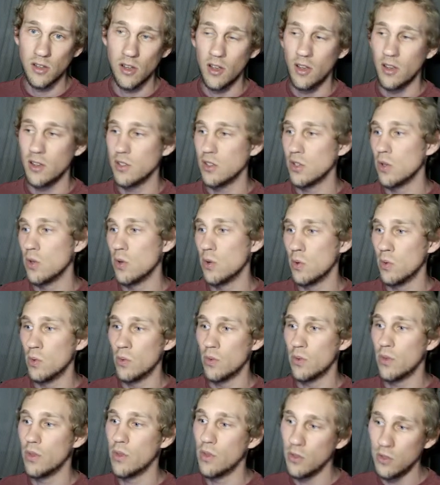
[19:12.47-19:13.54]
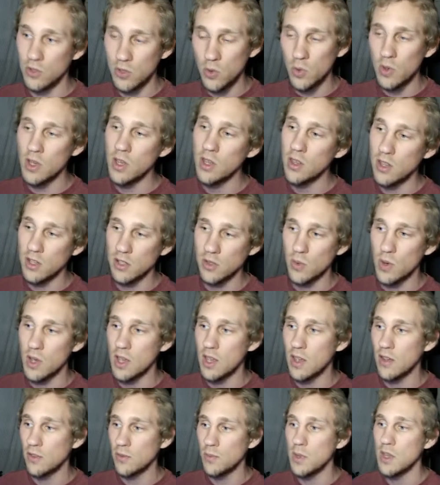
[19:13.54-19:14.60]
So doing it this way
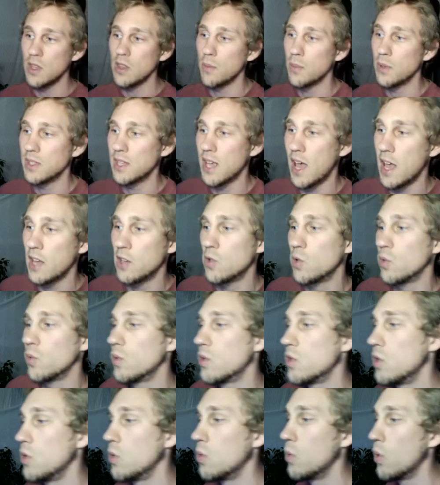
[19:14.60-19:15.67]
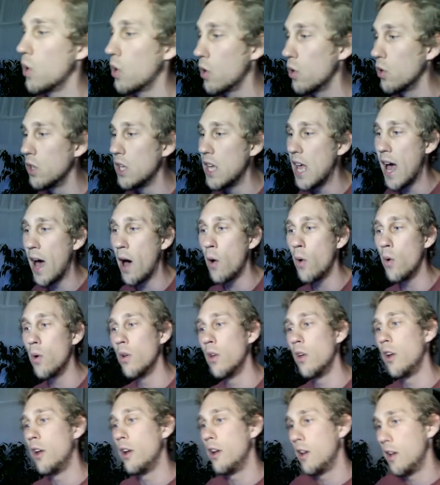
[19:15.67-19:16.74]
gives me the potential to early out
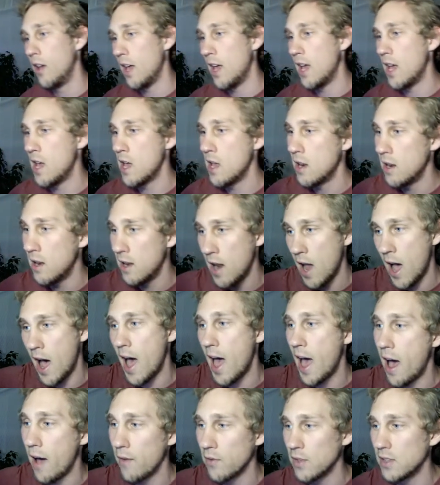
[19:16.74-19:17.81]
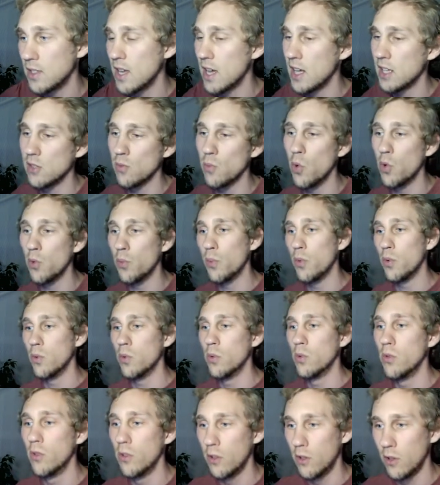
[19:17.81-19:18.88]
and not have to test multiple
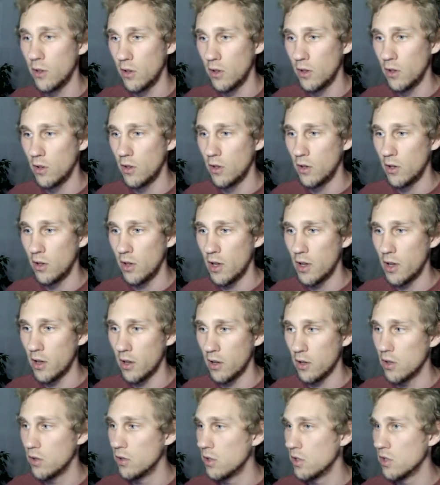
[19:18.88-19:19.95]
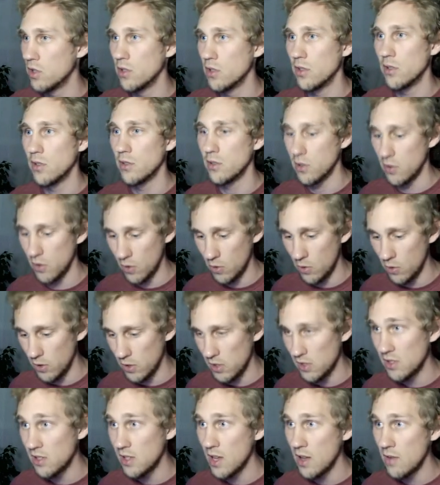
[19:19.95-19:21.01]
collisions. So let's
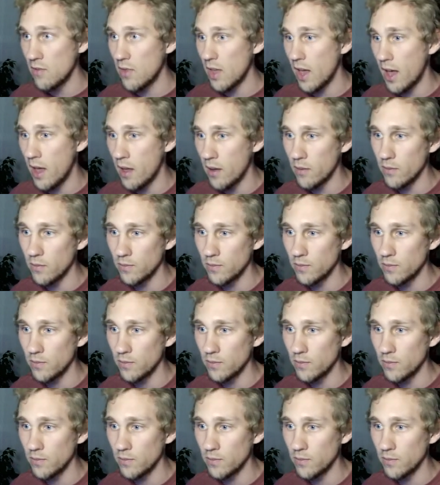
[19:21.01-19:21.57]
save that.